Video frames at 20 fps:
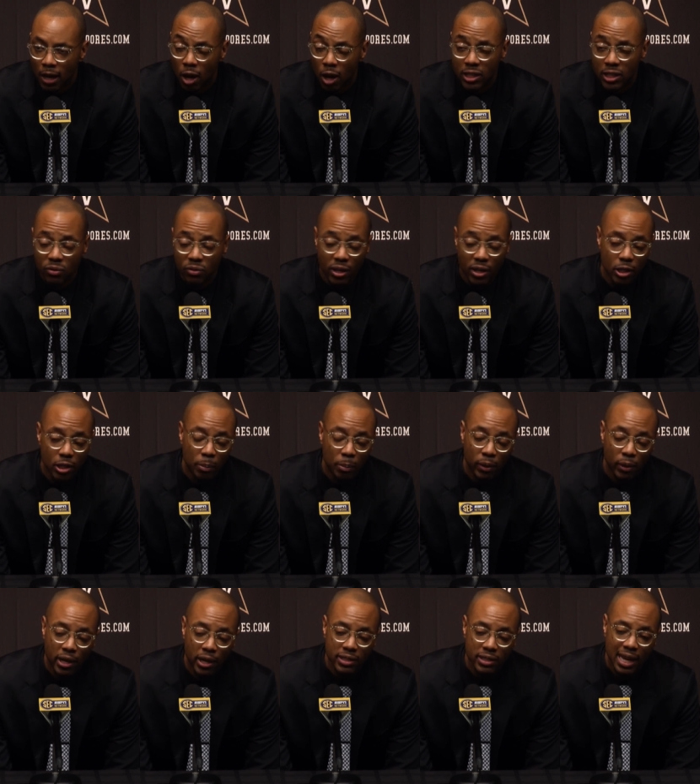Oh, he's a very good
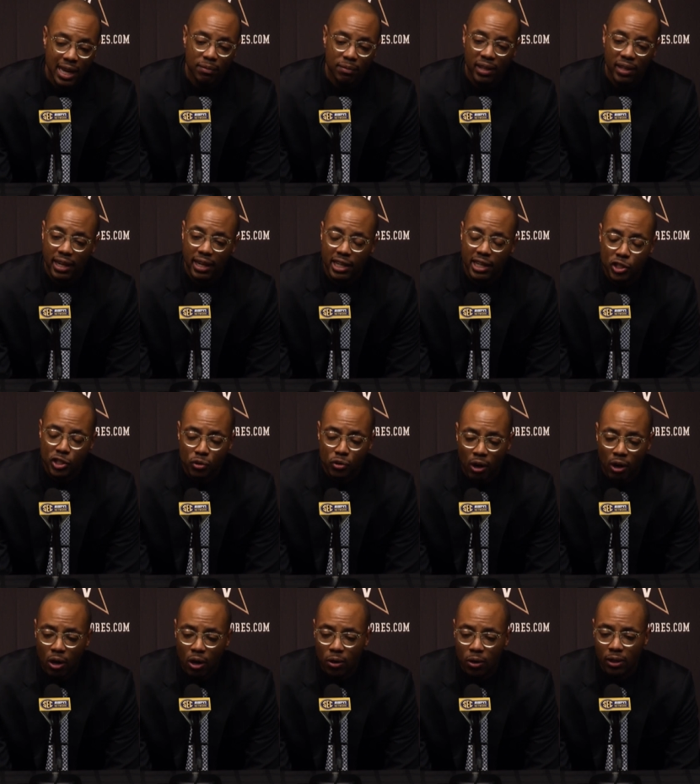player. He's athletic. He's
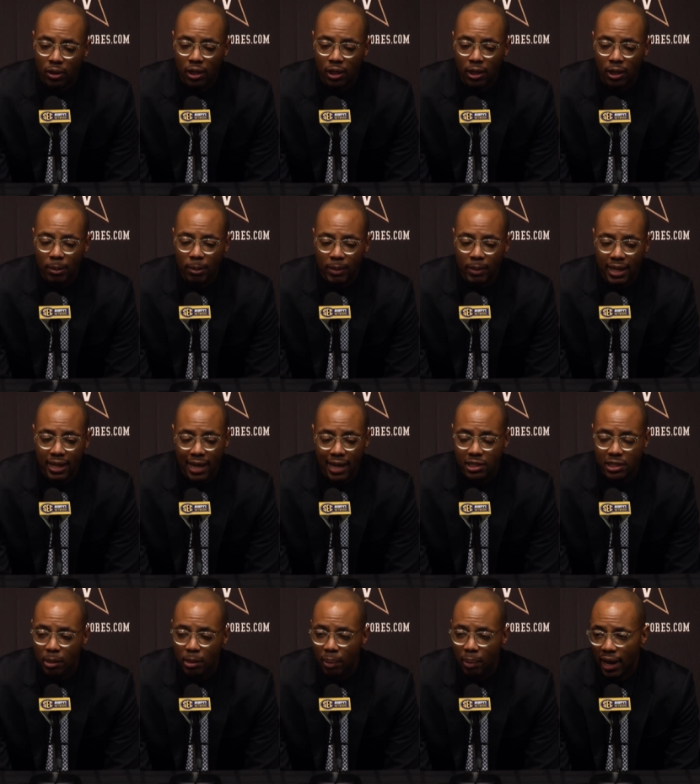strong. He got
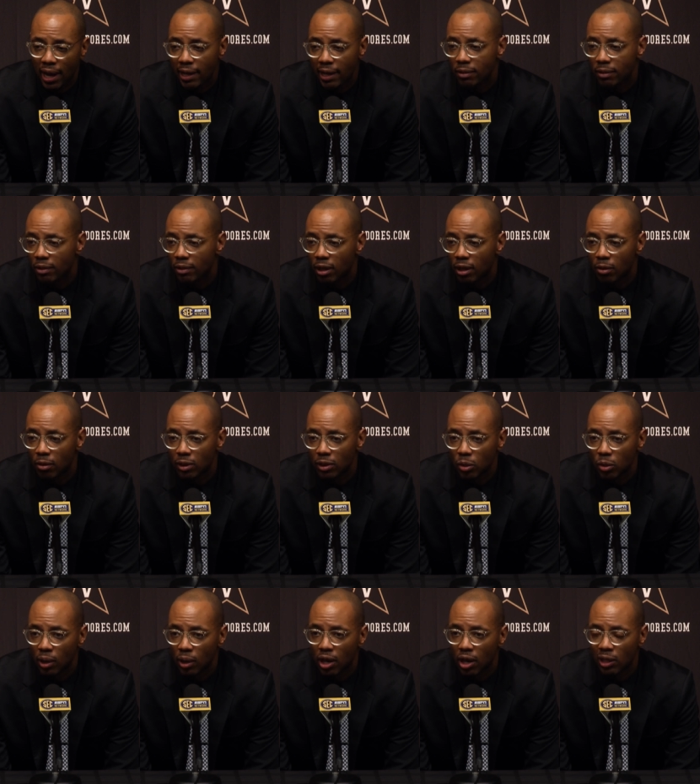to the paint
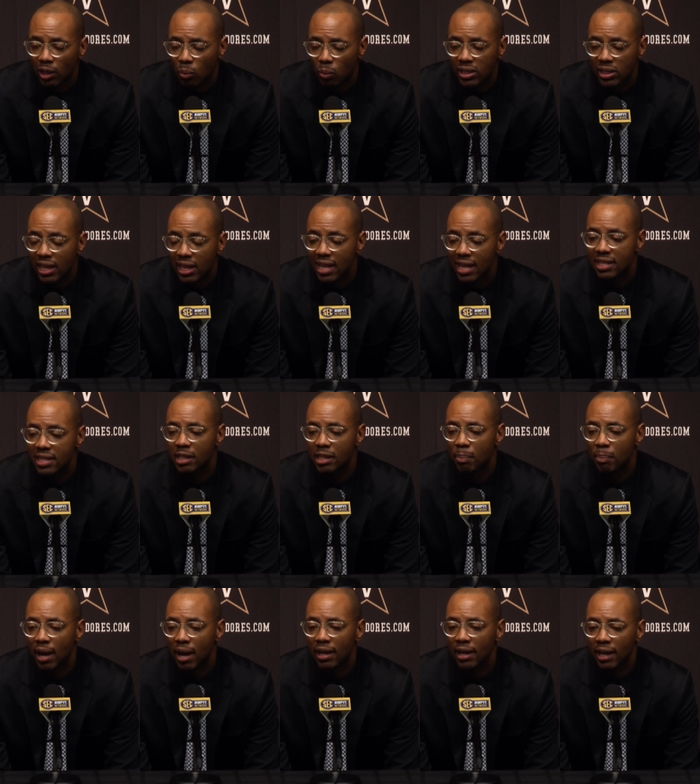really well. And once he gets in the
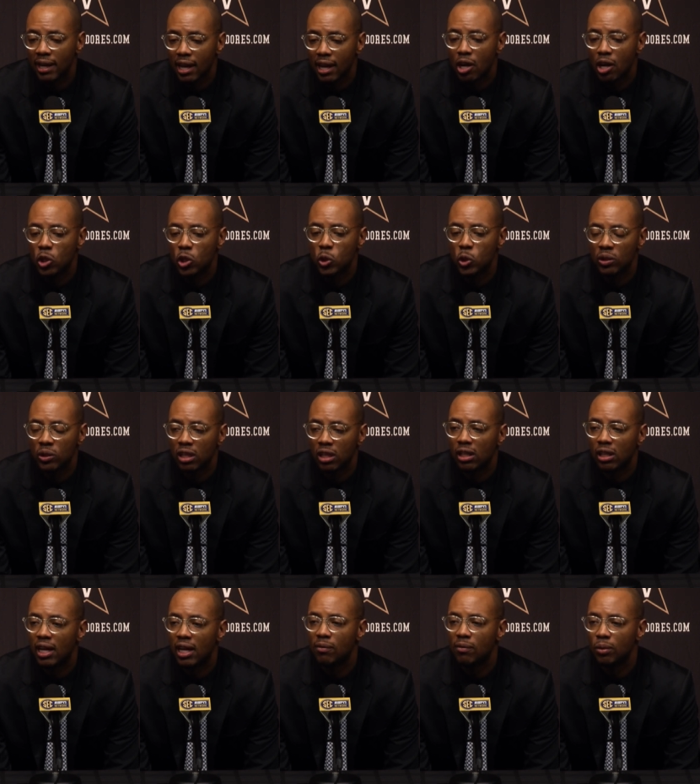paint, he can go to
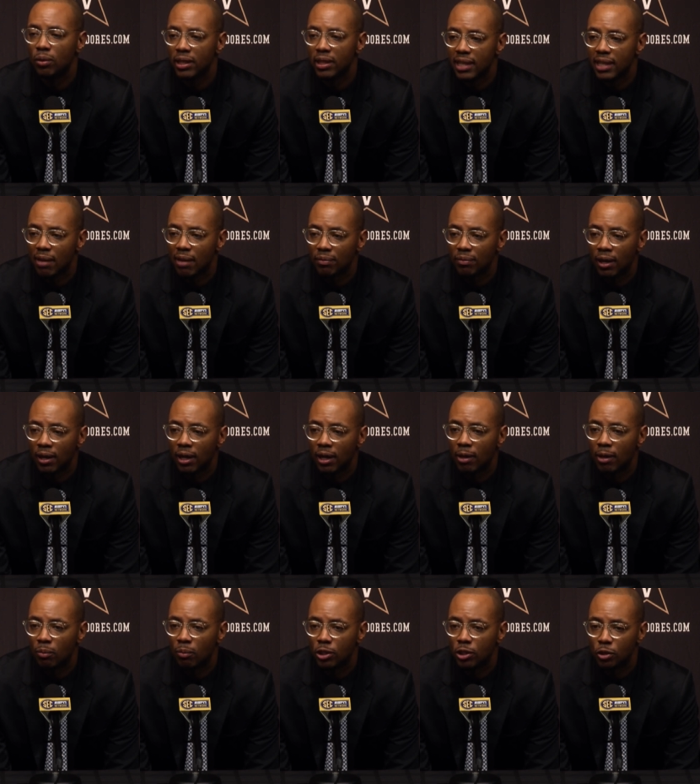another level.
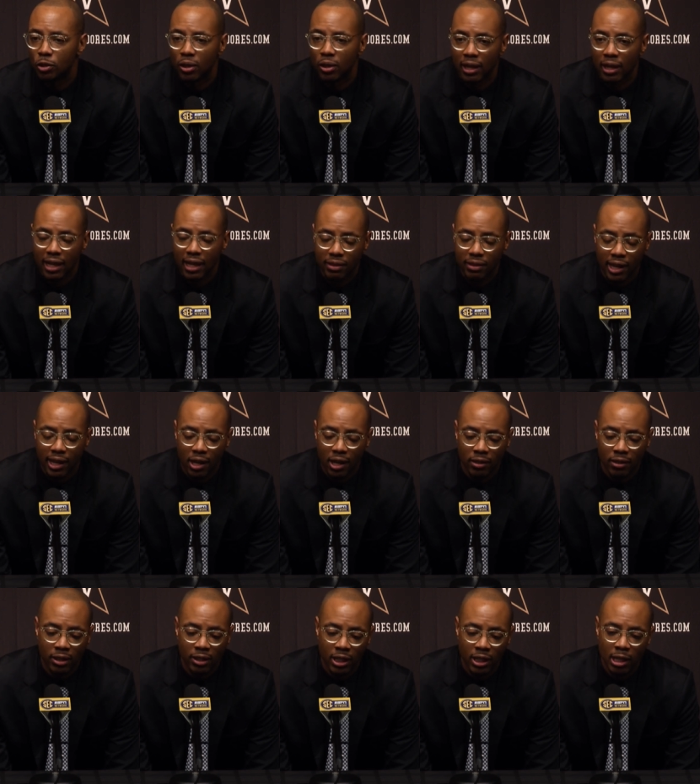When you can get there
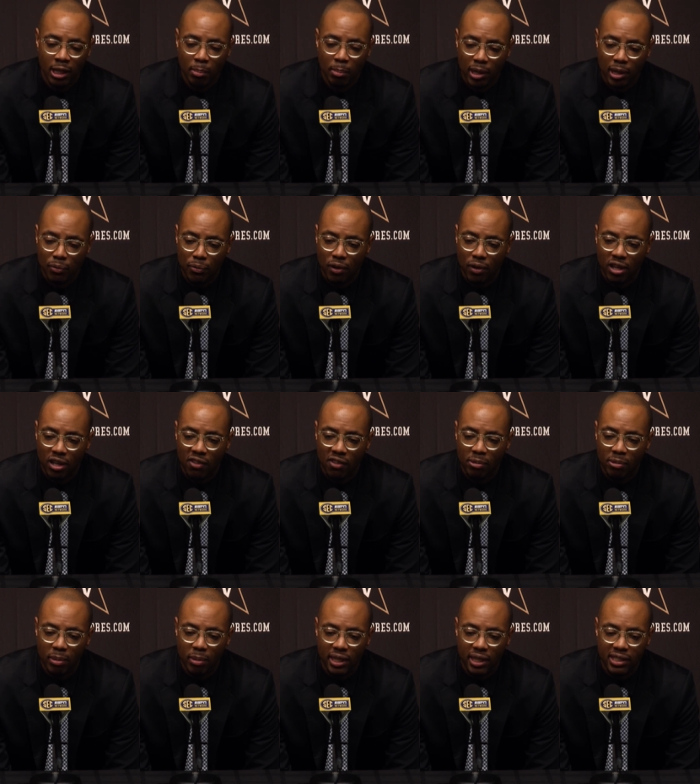and be in front of
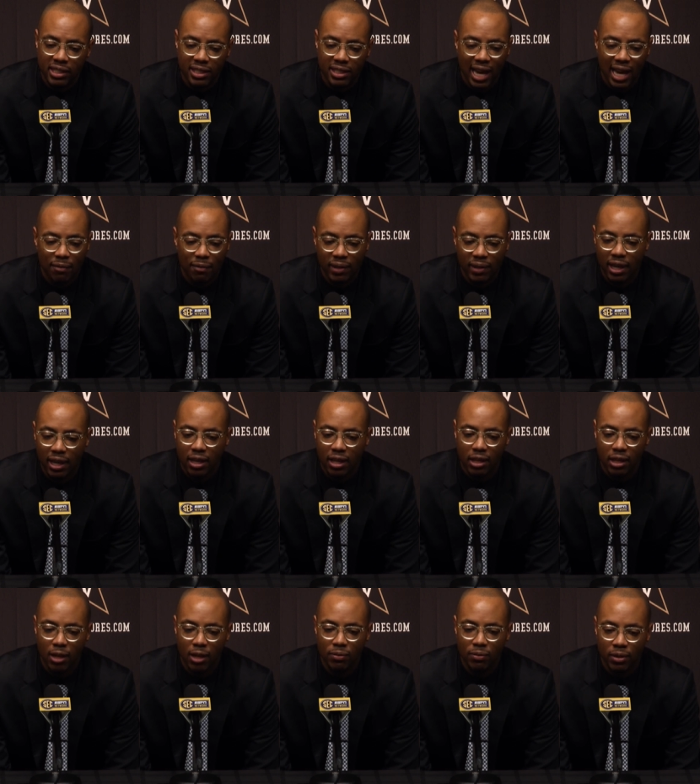him, but he's just athletic
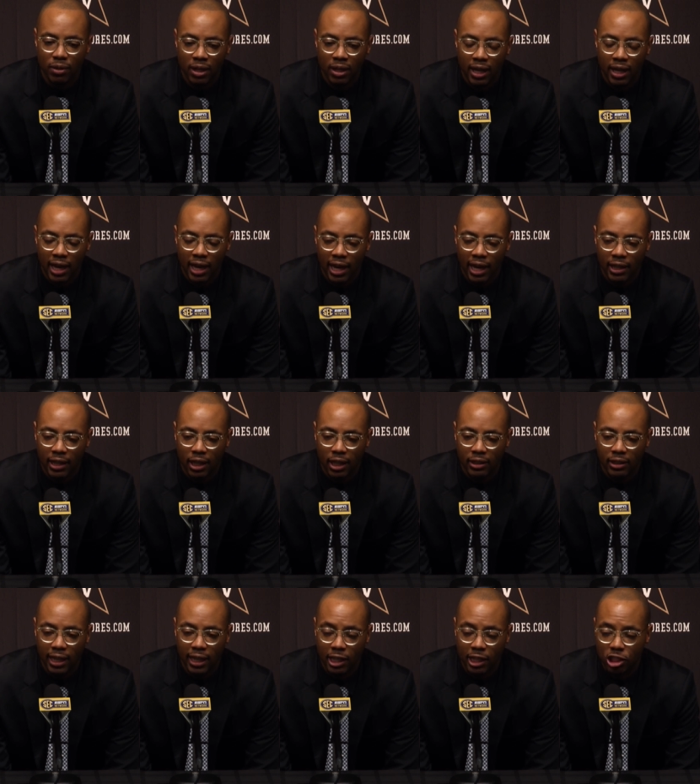enough, and
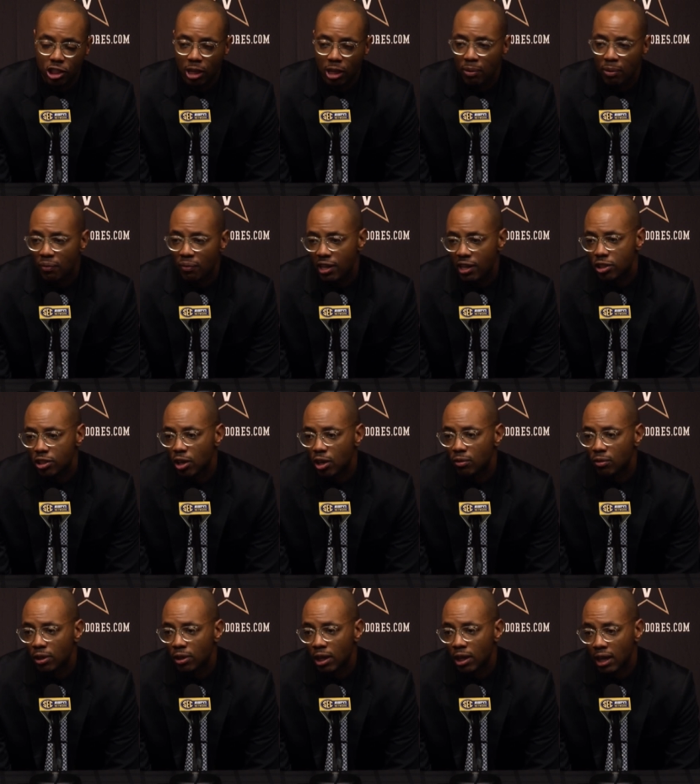they can jump and finish
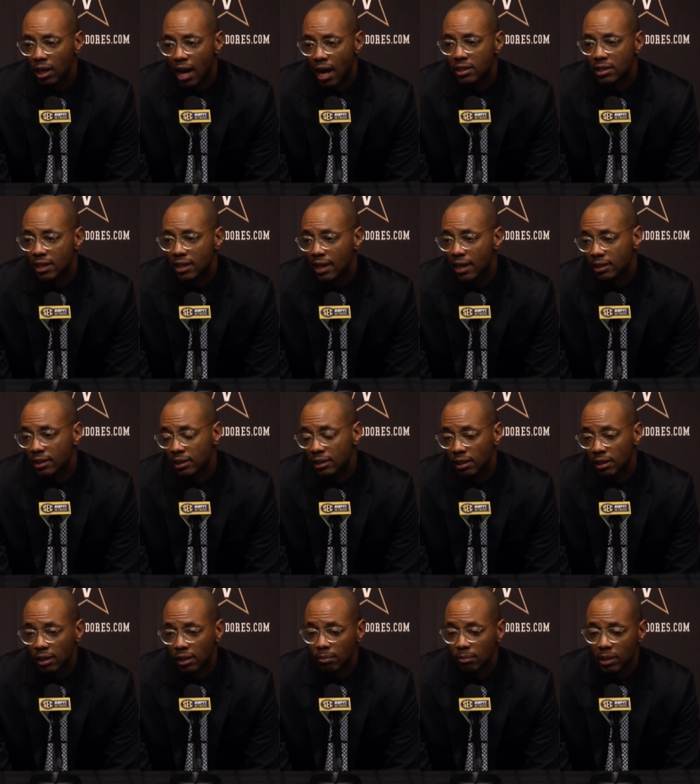over contact. And
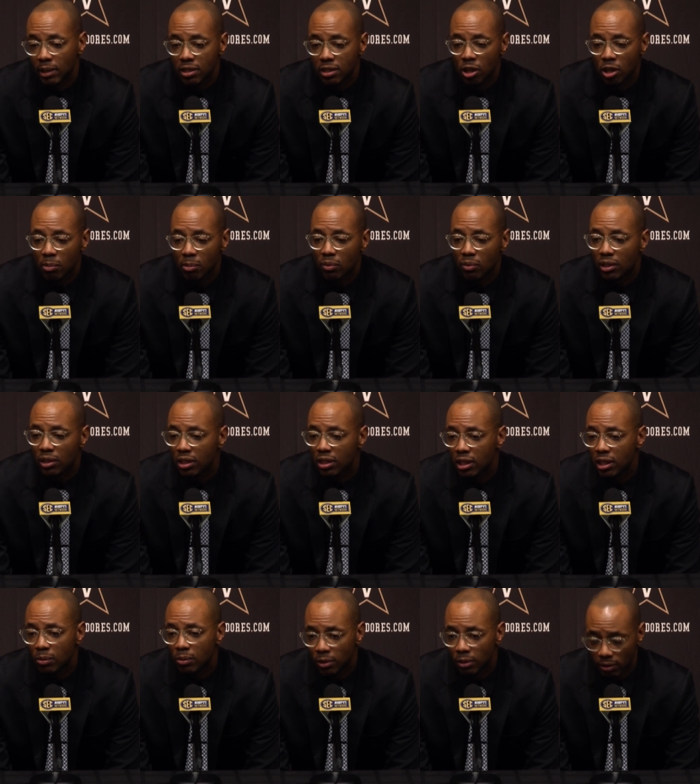he's going to be really
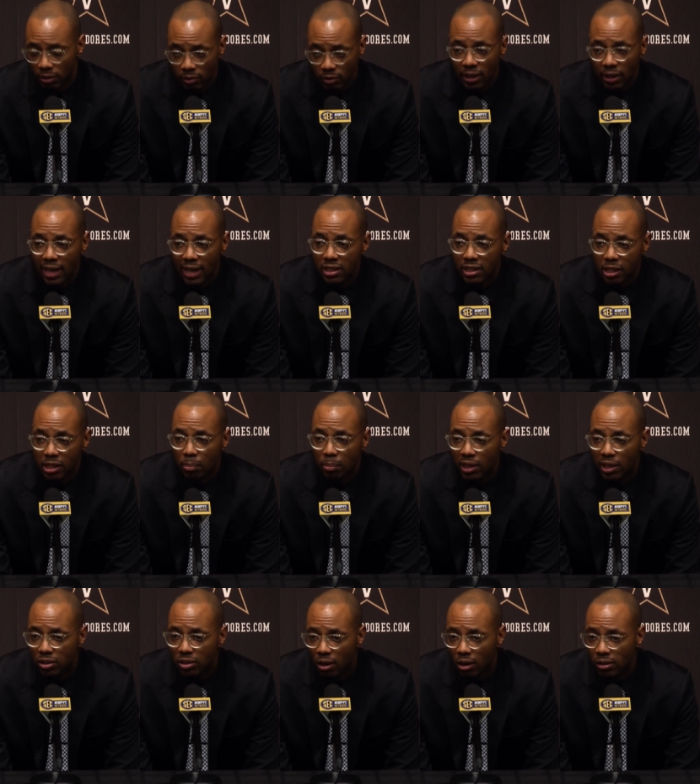good when SEC
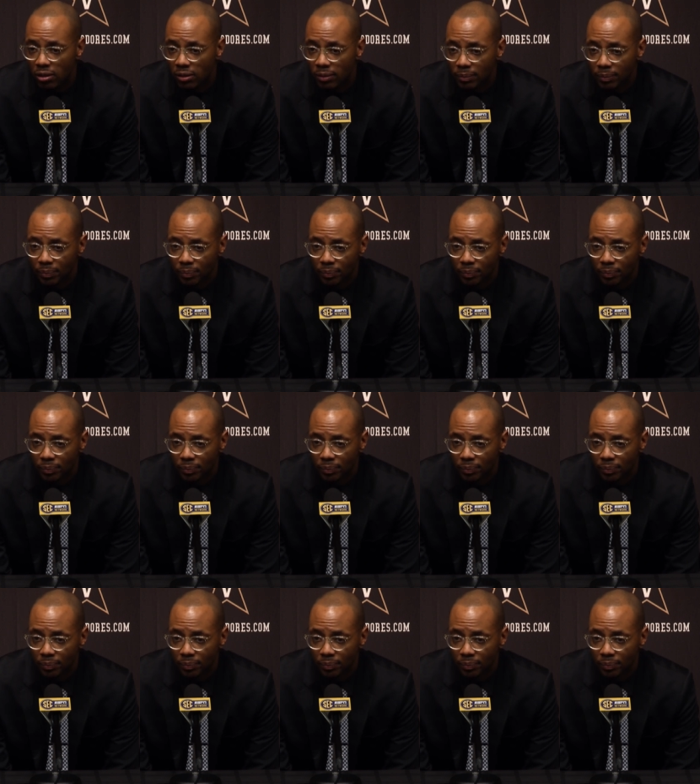play starts.